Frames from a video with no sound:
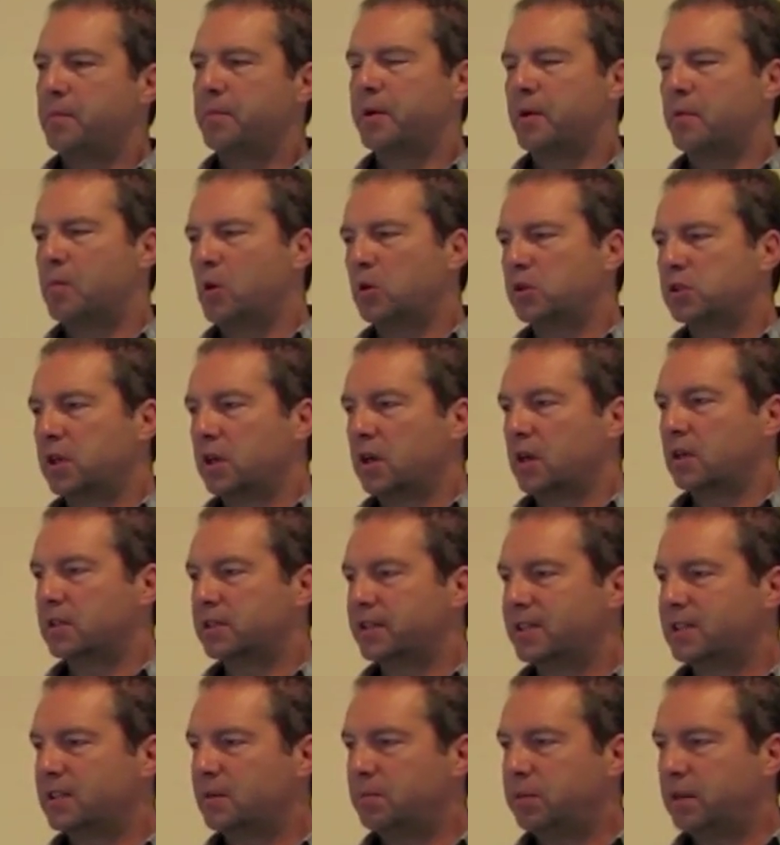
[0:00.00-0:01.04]
promoting our
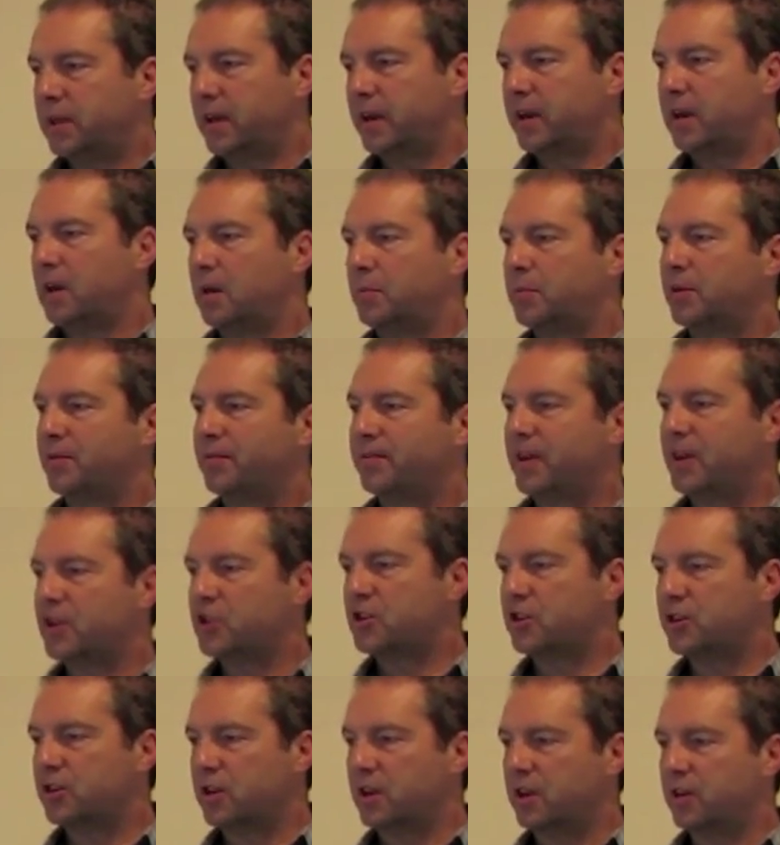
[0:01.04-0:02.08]
discipline and our
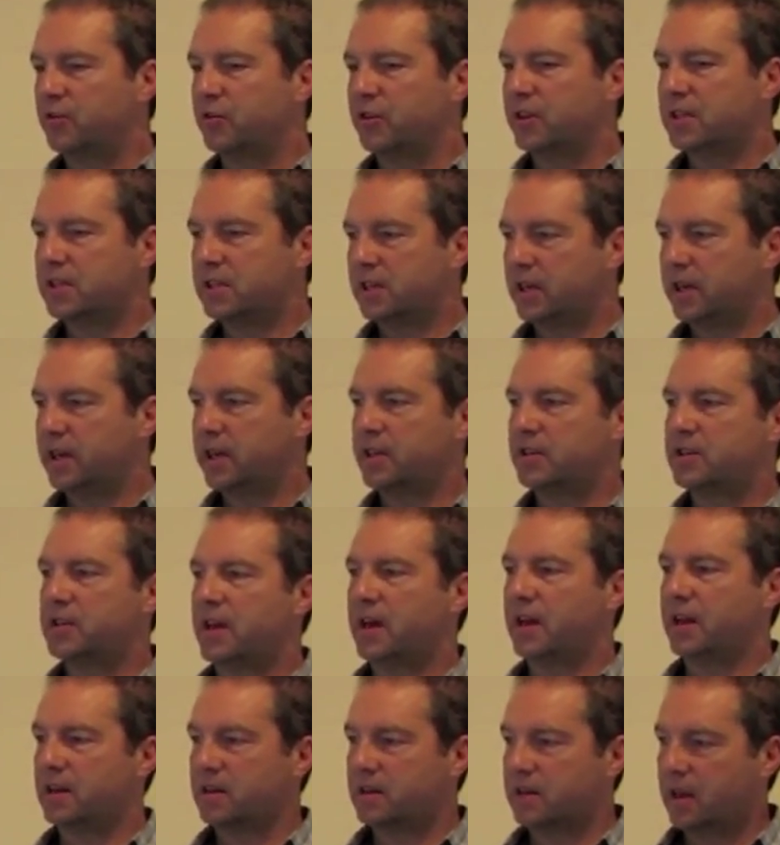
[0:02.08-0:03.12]
profession and research
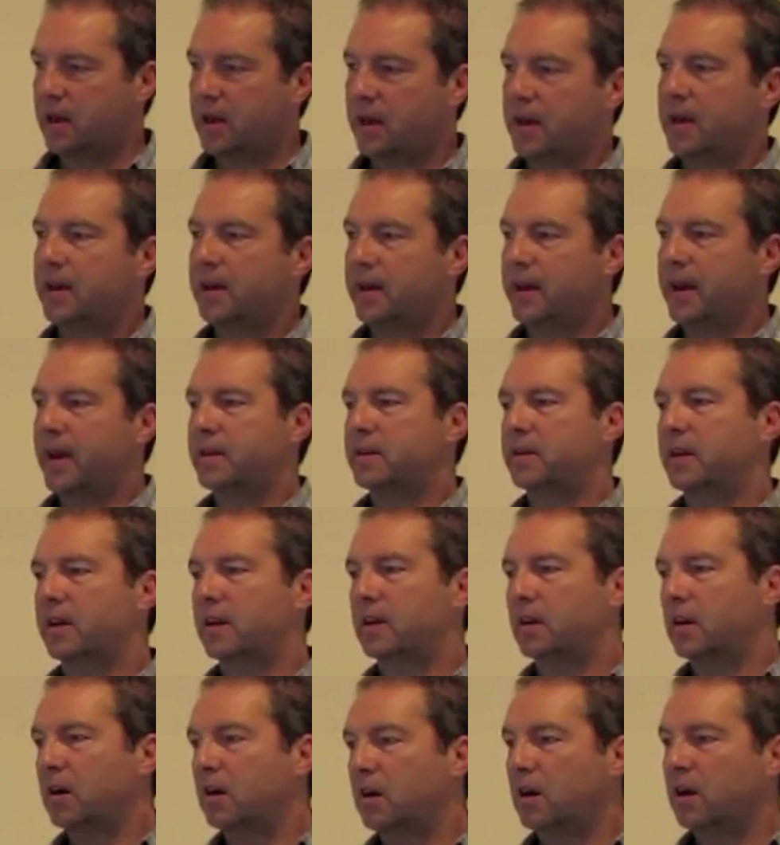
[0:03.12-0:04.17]
and getting
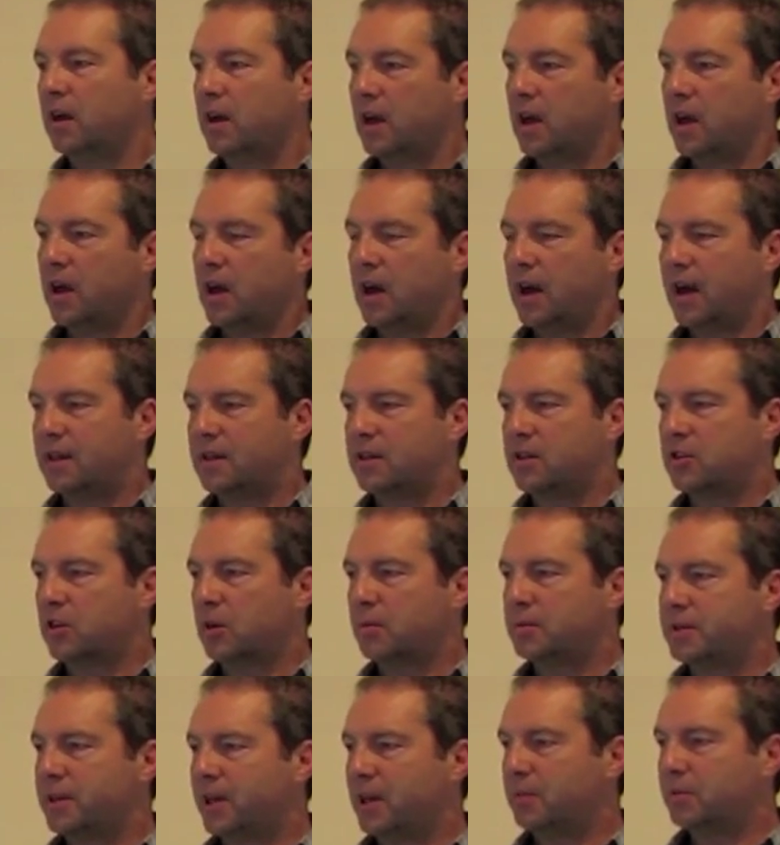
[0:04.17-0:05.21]
at the
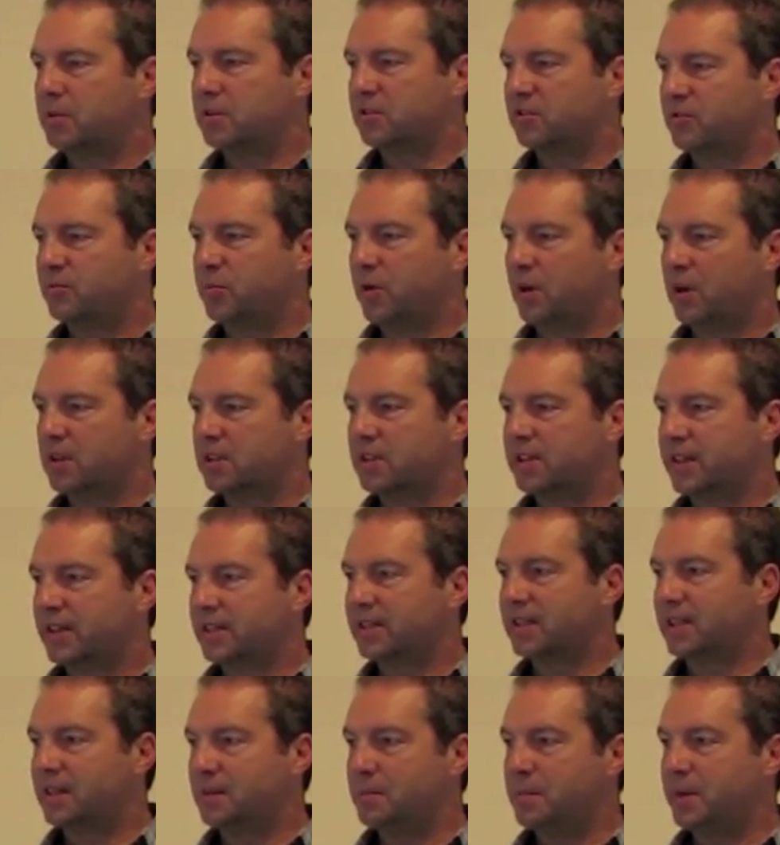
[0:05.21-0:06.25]
top tables of politics
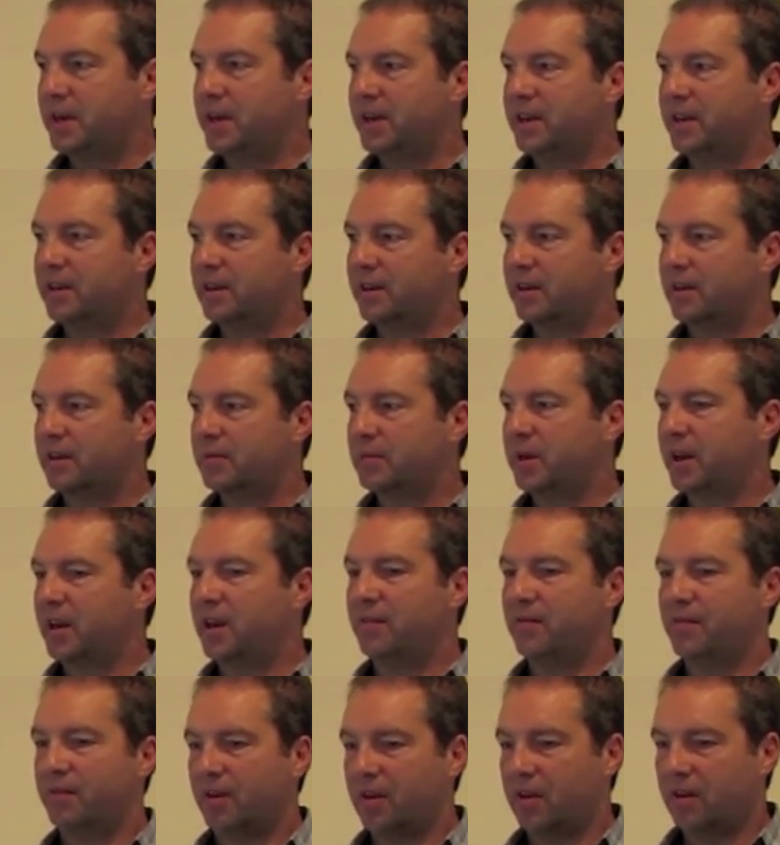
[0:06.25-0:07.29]
and the media and being
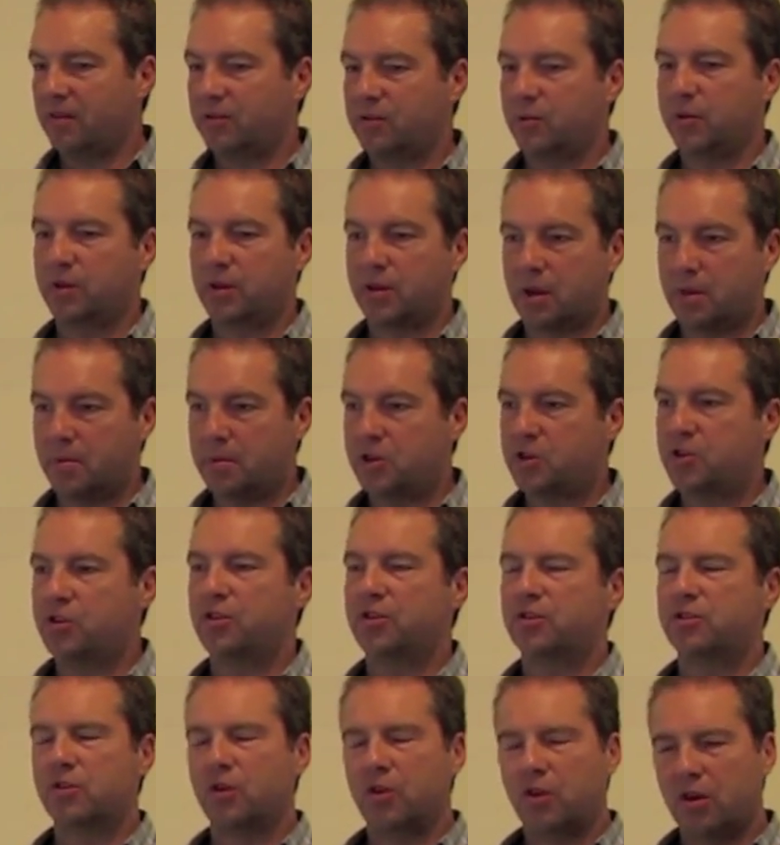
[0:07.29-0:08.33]
involved with
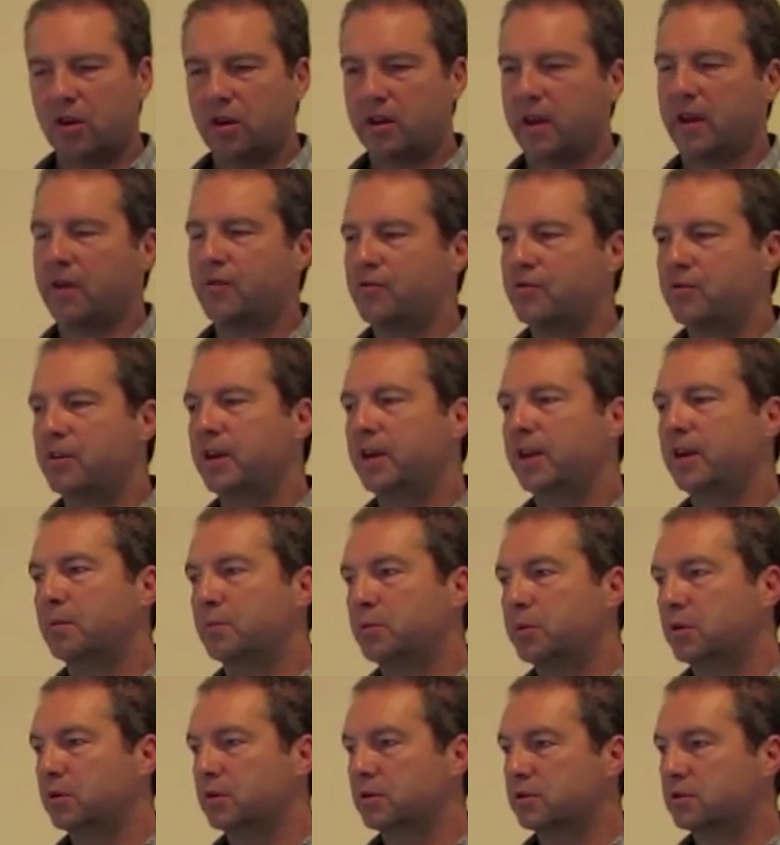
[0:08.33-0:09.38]
commissioners, all of that really
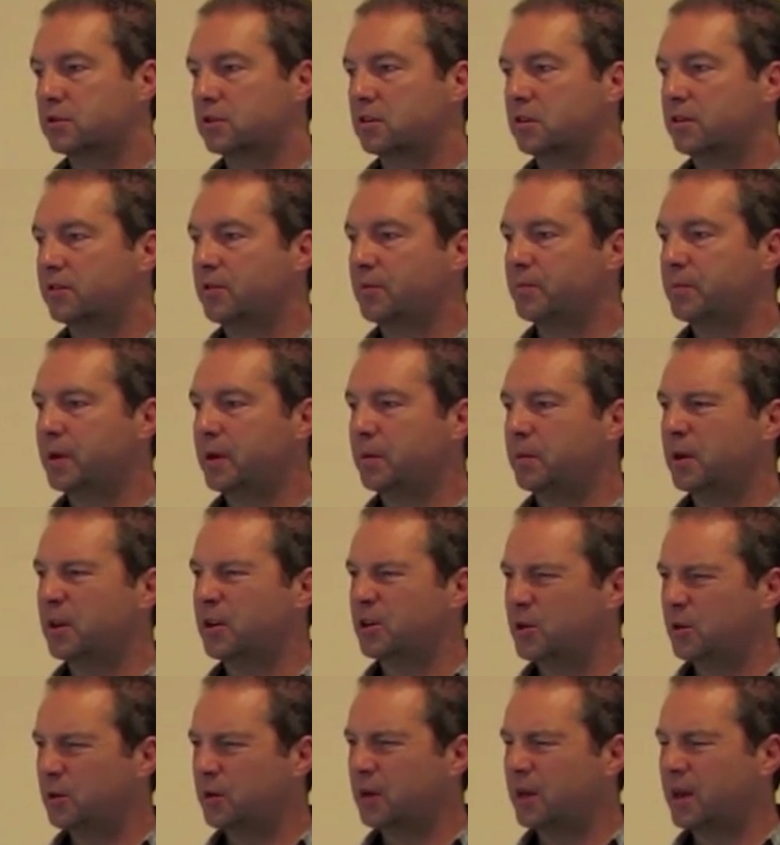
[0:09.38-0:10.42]
important stuff, and people are
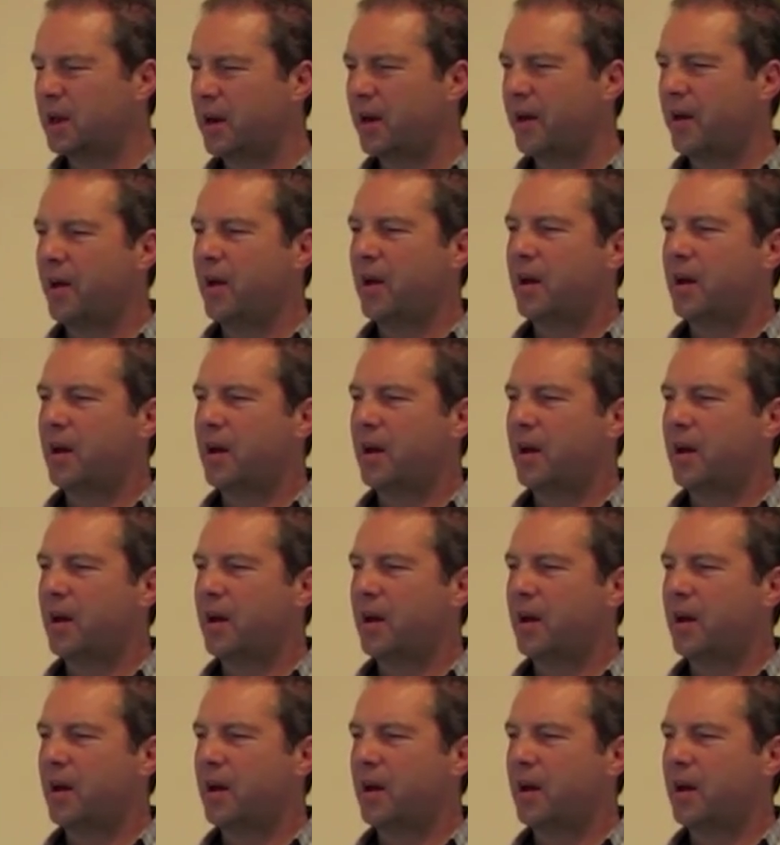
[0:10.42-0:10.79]
doing that.